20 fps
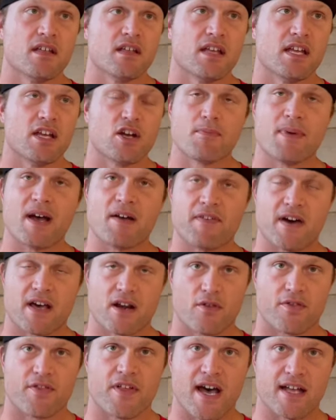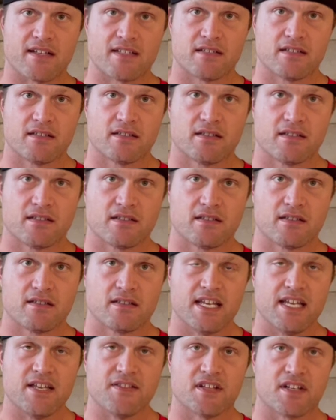Here are my final thoughts.
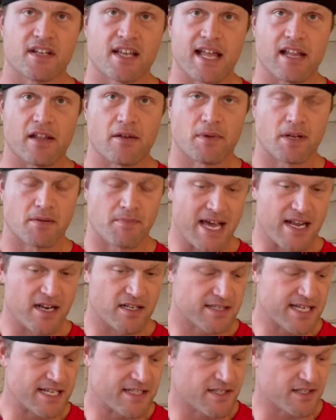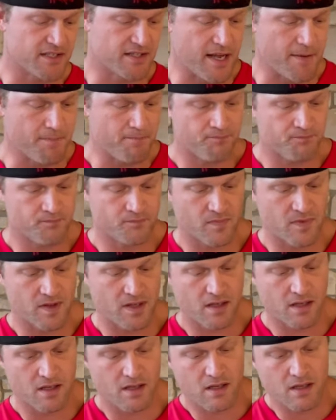Ethan Kelly McManus, that's his name.
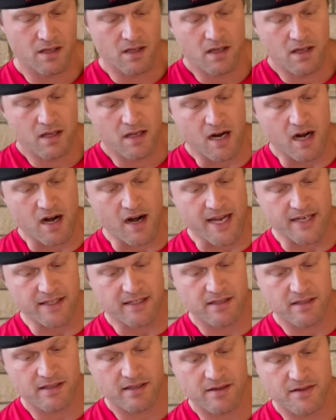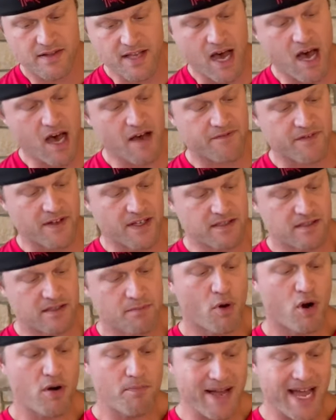All right, the
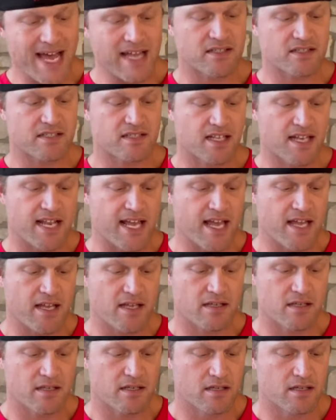offense, more balanced today.